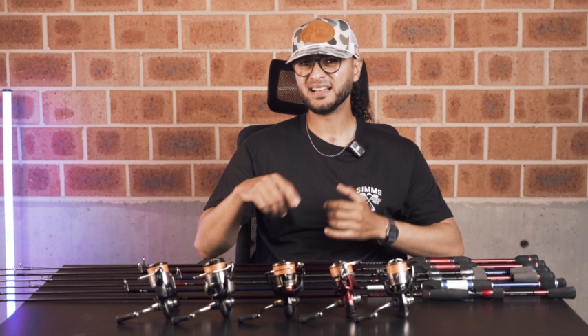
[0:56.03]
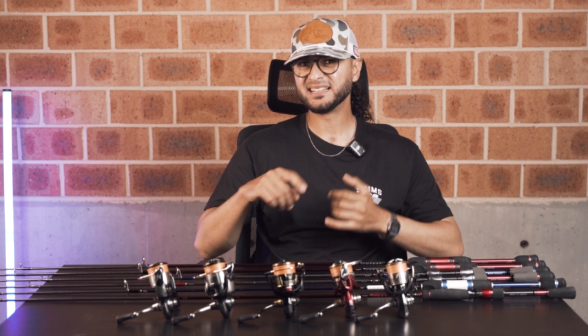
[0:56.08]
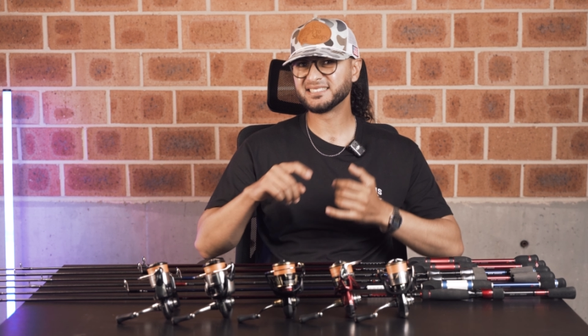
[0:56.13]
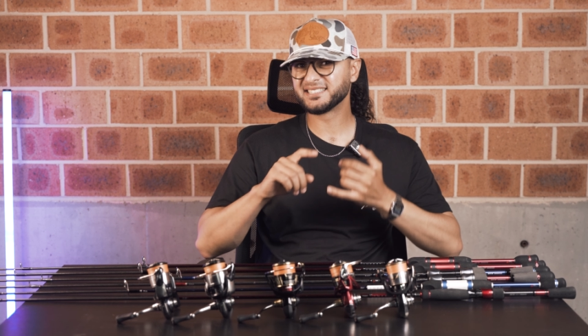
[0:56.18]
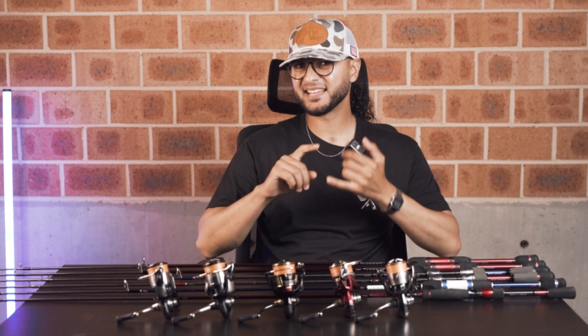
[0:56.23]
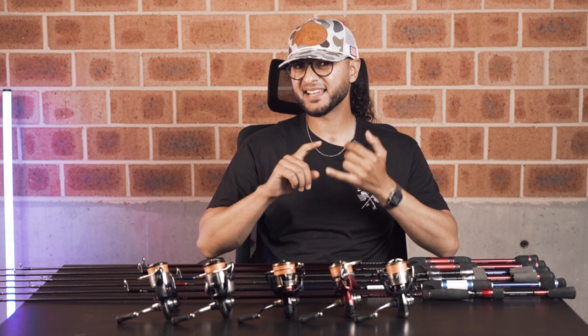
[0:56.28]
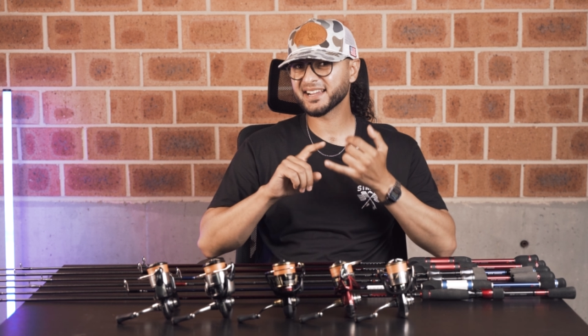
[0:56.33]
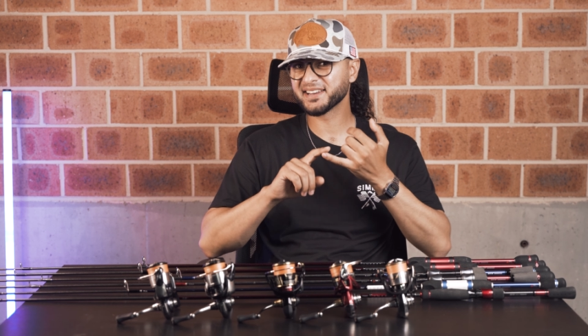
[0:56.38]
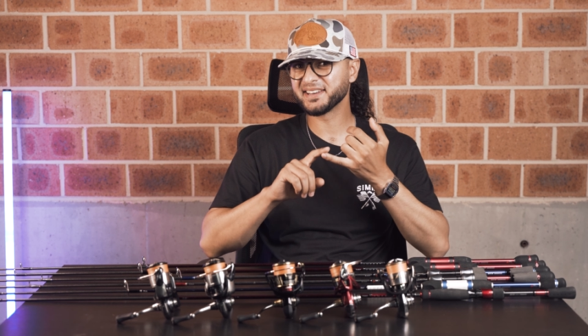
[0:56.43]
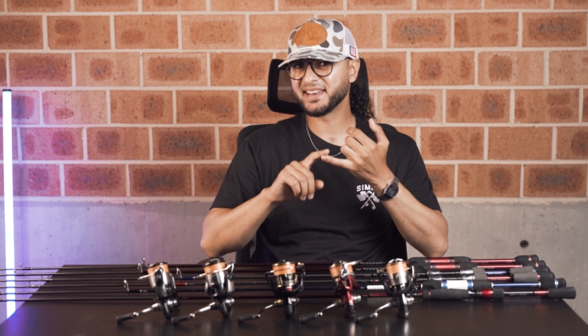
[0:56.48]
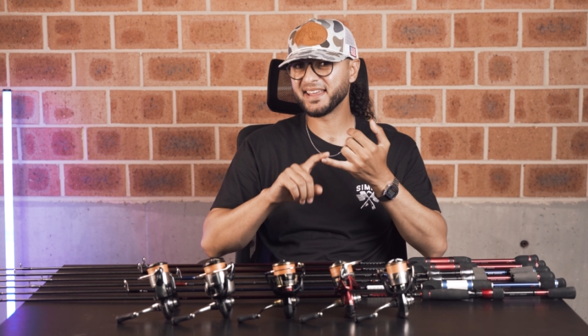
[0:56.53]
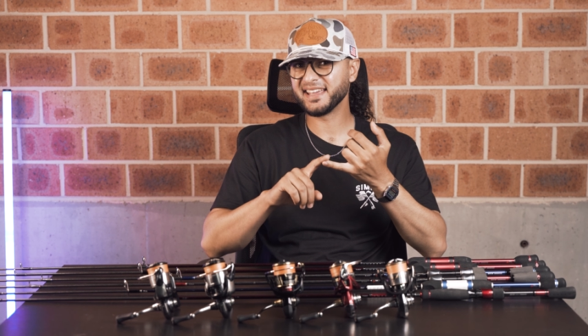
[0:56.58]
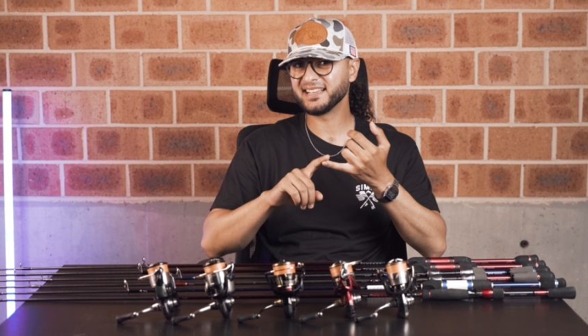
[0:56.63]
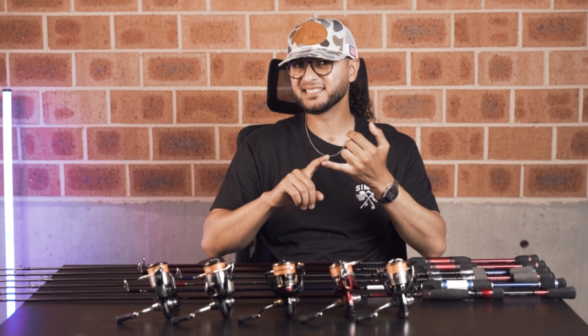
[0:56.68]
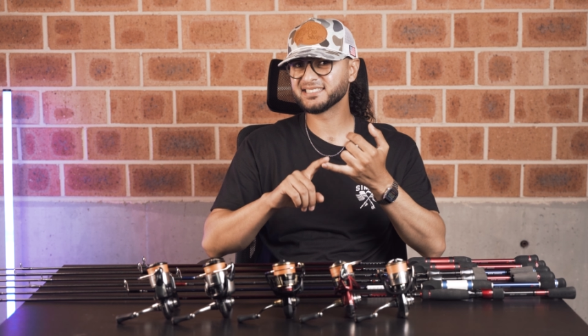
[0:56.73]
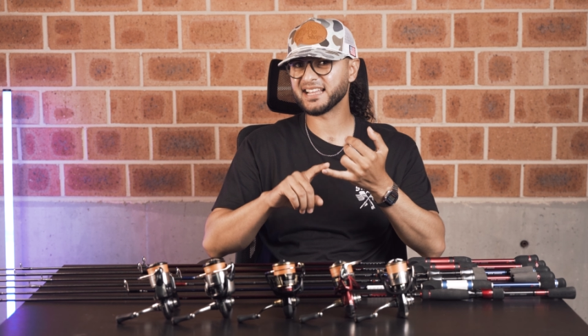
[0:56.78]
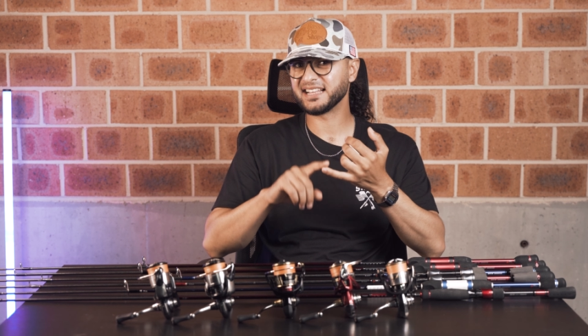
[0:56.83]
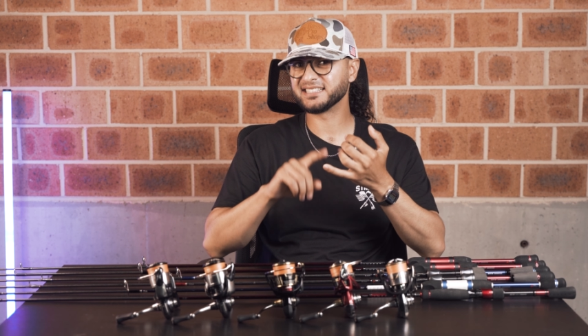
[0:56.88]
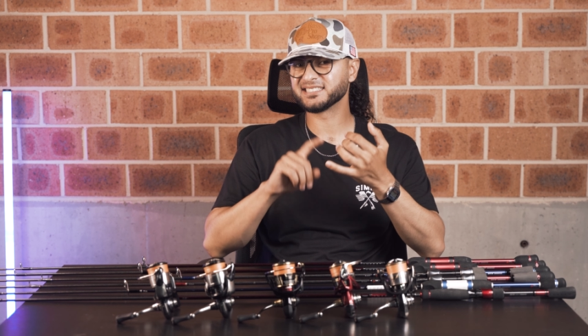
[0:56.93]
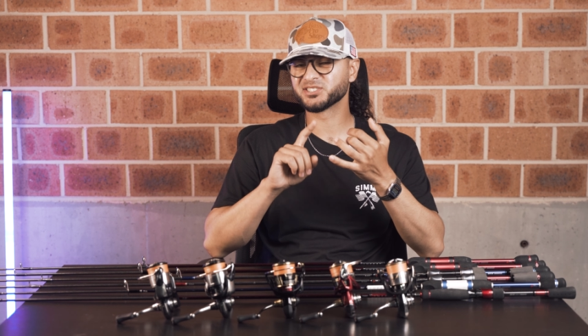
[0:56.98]

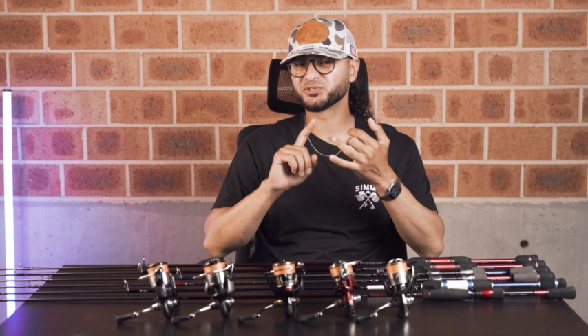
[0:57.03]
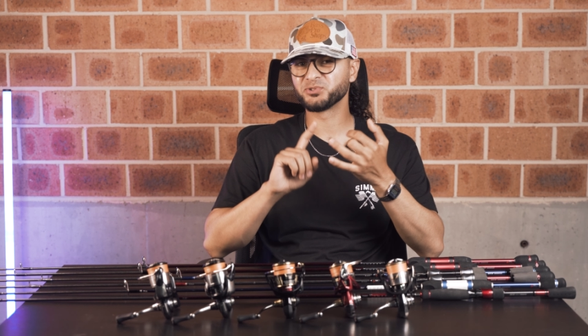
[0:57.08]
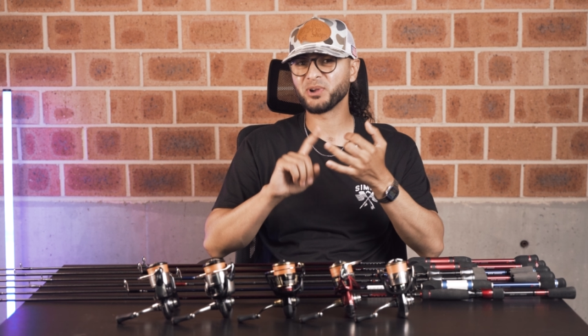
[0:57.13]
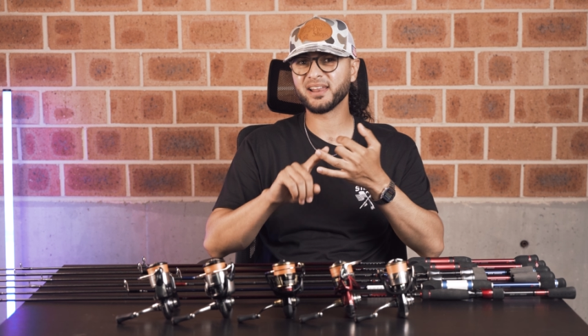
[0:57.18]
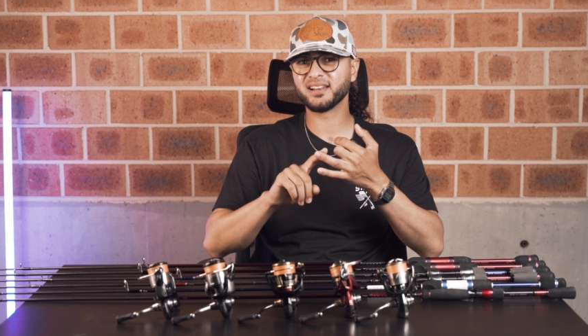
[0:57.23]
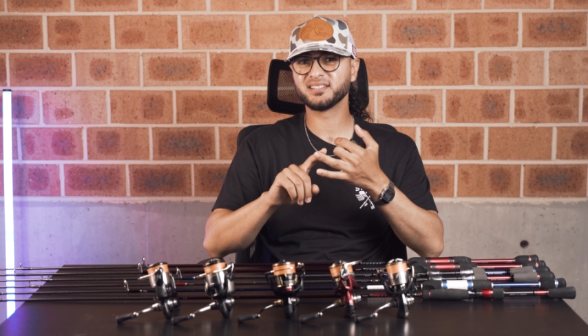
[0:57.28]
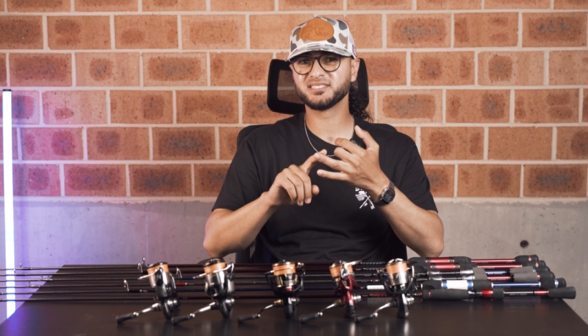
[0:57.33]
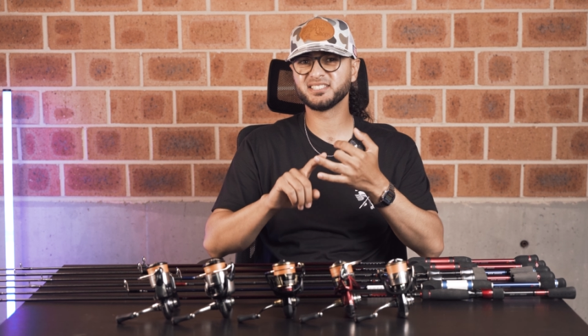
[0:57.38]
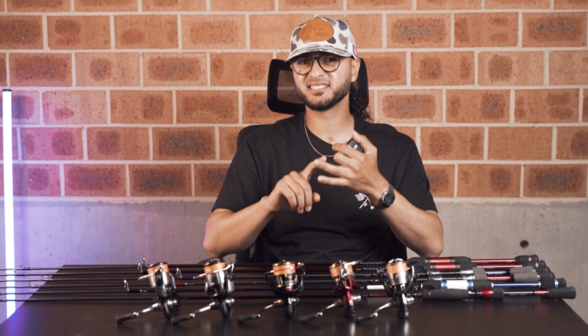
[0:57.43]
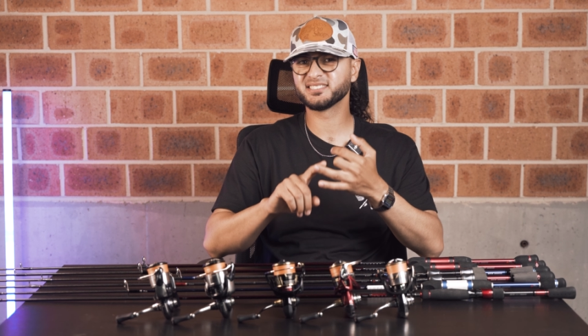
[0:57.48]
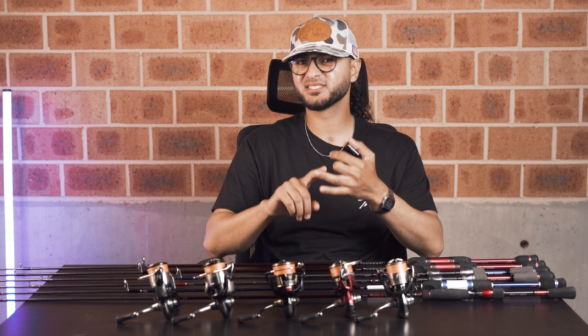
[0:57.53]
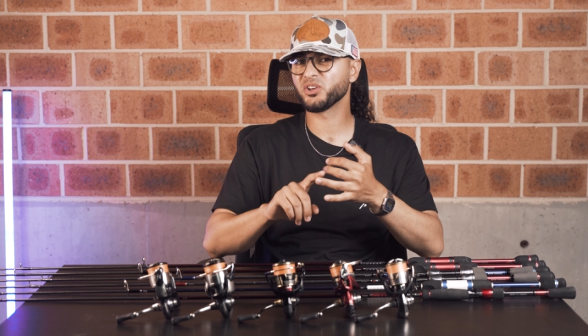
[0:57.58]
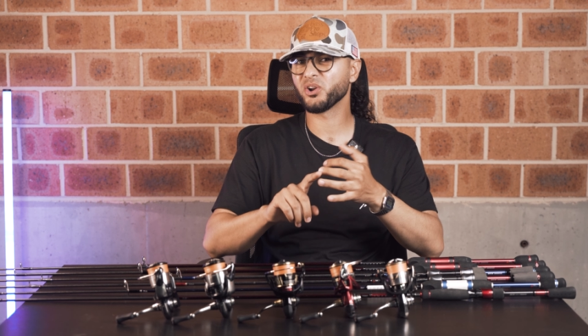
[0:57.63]
techniques and strategies